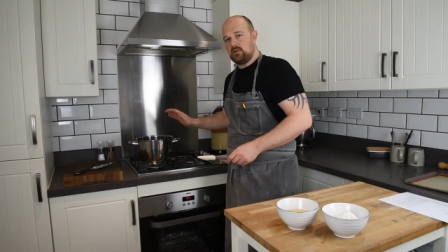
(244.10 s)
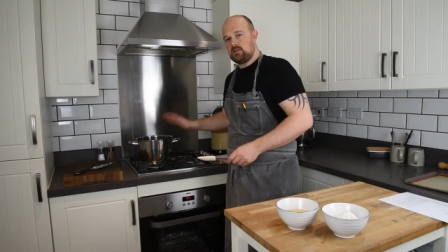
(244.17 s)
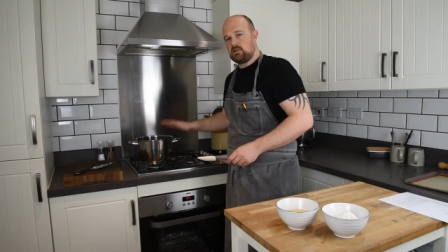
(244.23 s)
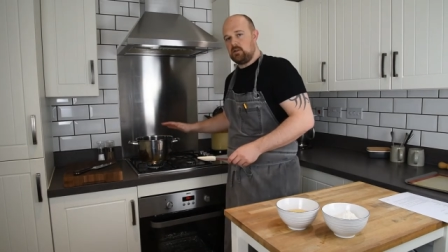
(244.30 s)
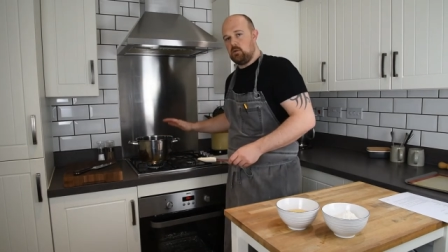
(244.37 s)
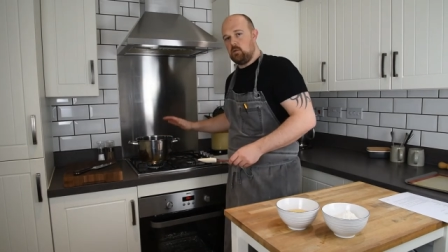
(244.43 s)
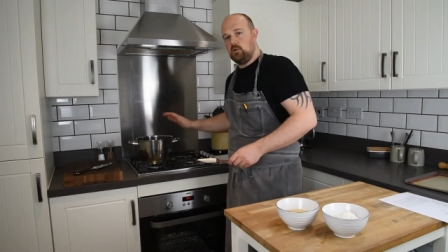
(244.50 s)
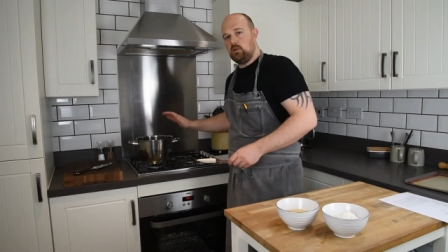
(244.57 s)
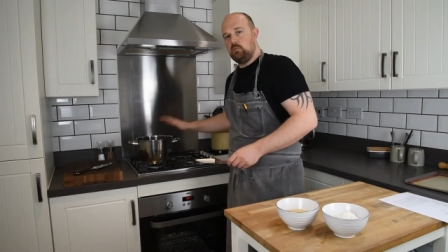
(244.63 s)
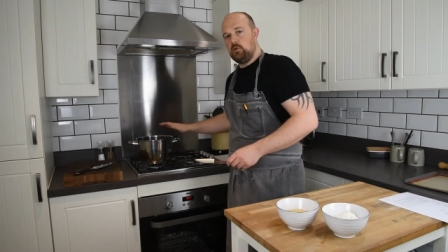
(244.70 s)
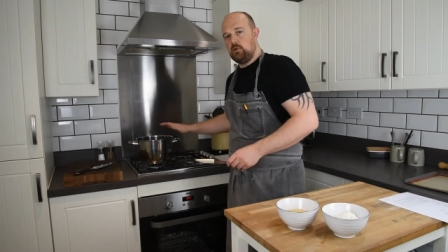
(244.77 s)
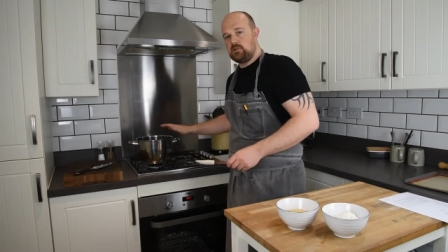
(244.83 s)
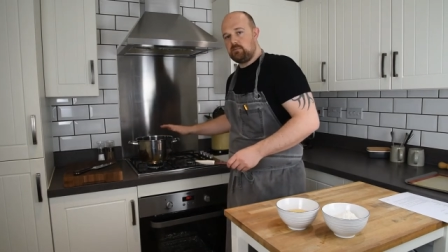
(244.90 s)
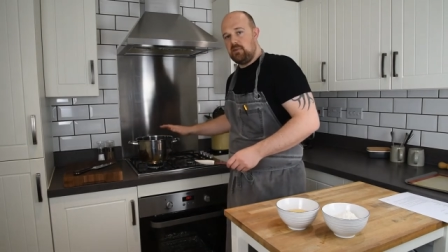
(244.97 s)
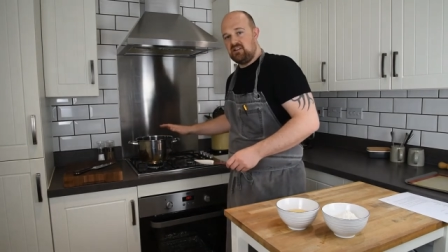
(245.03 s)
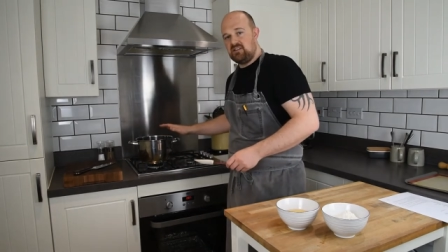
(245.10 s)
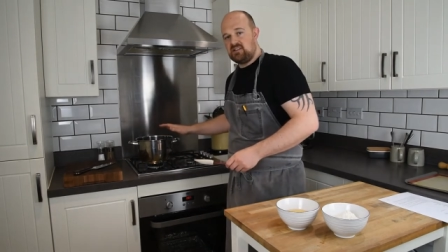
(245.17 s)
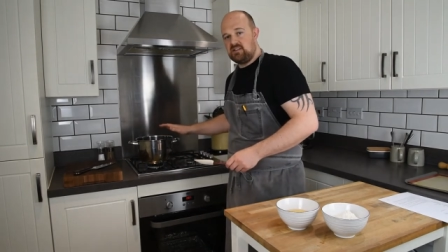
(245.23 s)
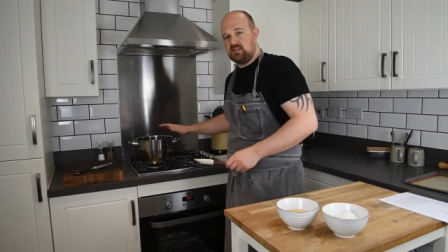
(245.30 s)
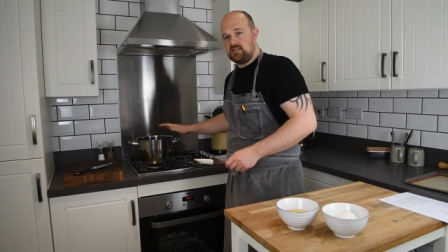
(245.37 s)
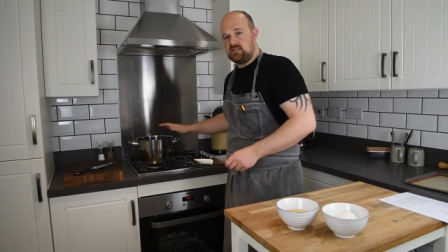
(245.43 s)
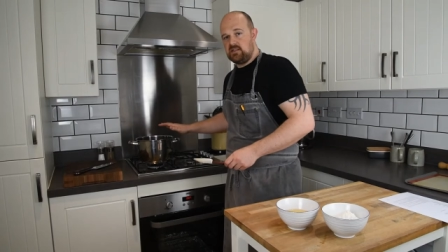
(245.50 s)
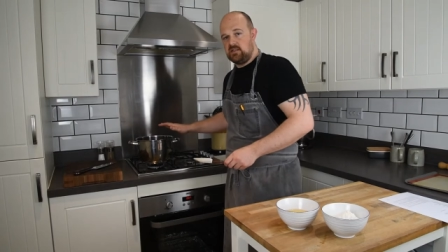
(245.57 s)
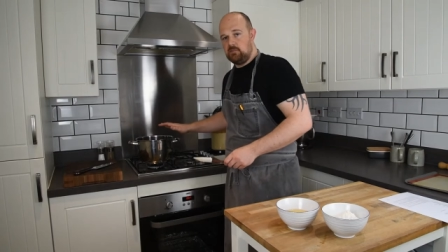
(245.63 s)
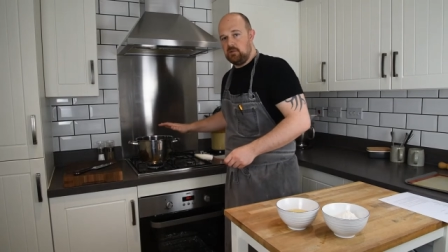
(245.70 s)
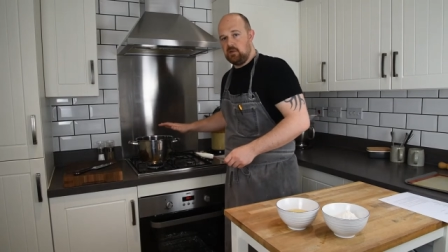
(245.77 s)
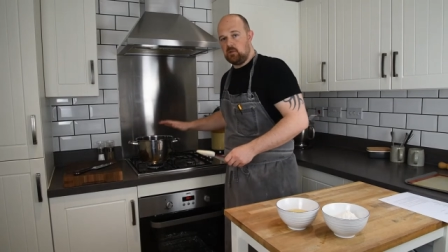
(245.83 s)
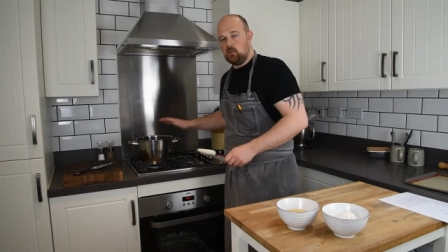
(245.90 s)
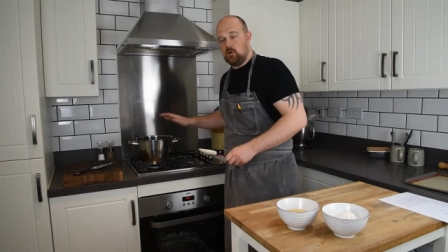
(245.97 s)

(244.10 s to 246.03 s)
so now all the butter's melted into the milk,